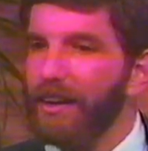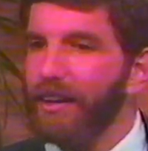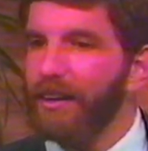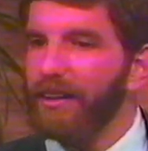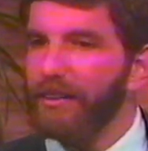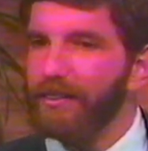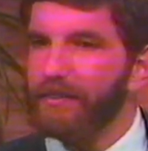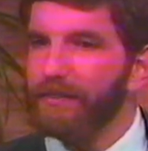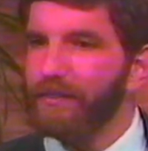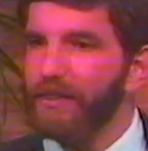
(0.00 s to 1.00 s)

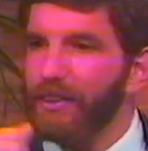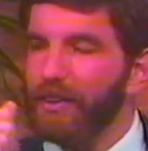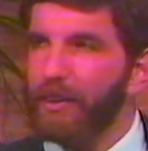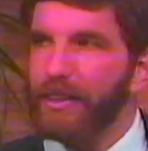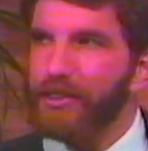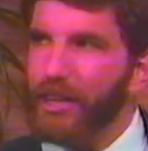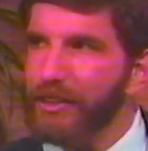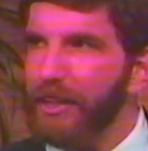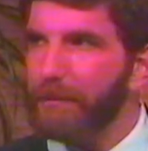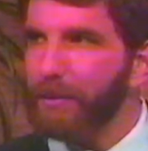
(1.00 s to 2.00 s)
In John
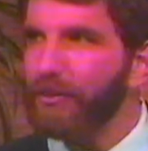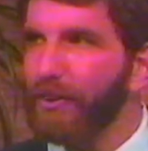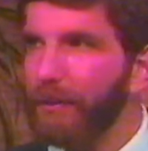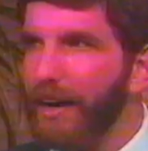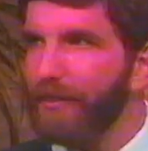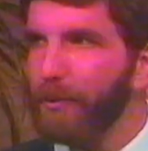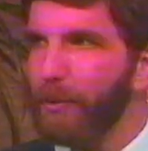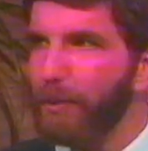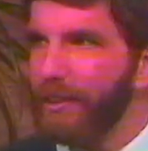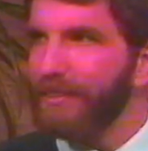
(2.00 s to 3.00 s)
chapter 4, we have a
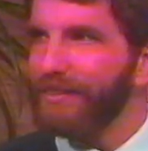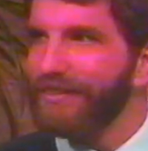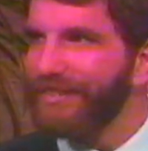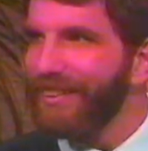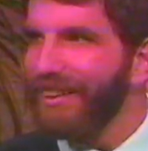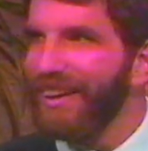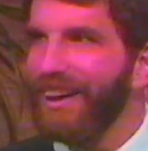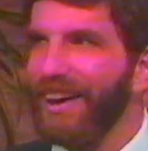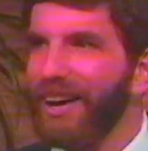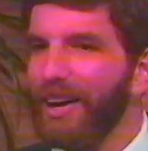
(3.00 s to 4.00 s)
woman,
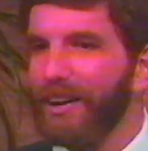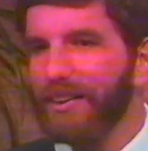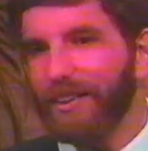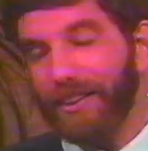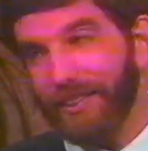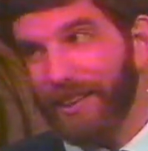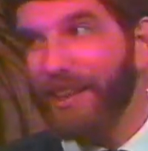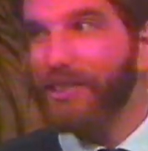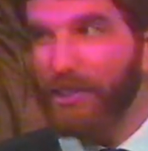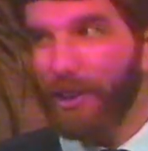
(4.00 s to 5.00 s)
a
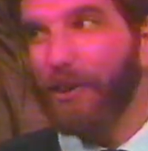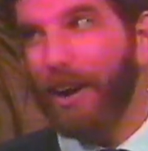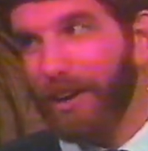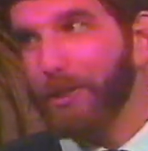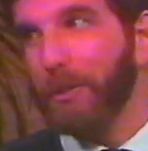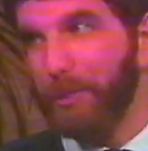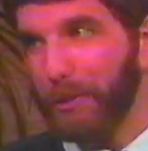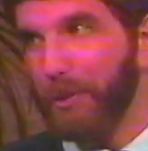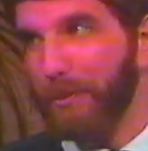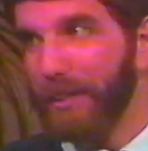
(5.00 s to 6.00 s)

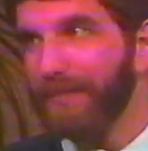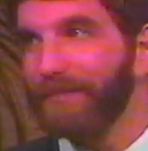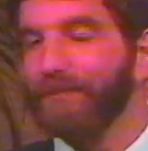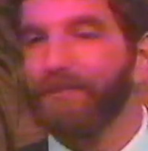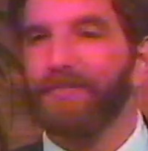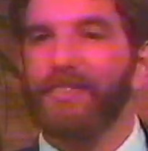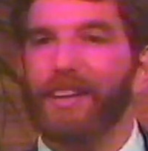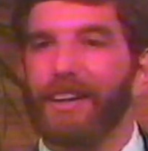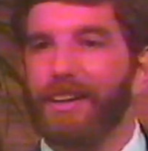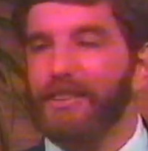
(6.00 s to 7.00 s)
not-so-honorable woman.
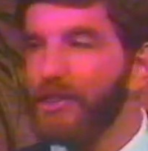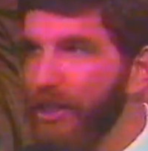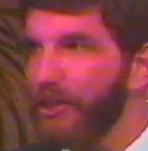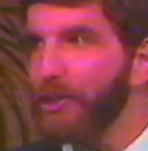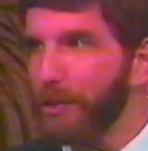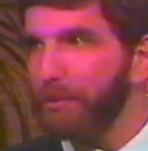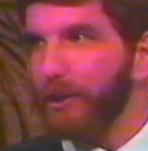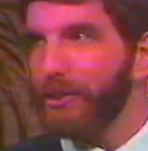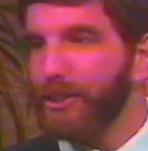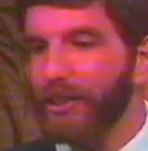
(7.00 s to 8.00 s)
Jesus
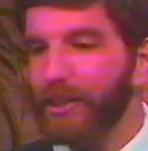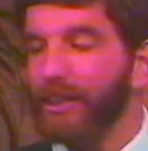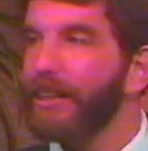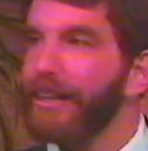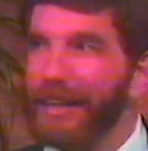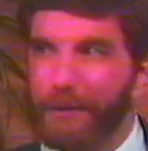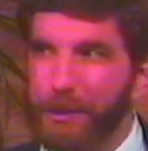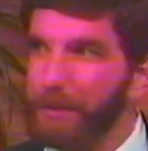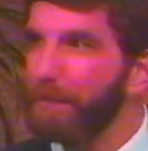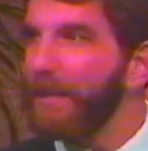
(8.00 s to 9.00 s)
approached her. It
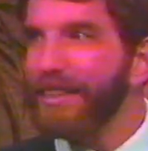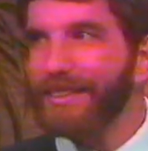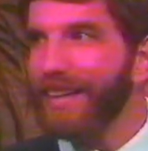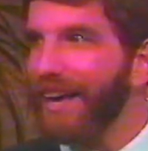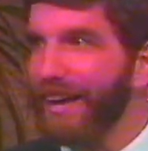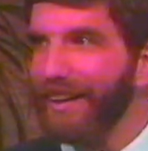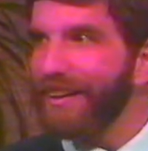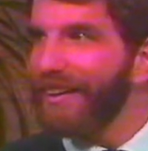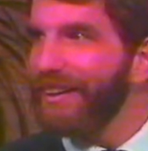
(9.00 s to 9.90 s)
was midday.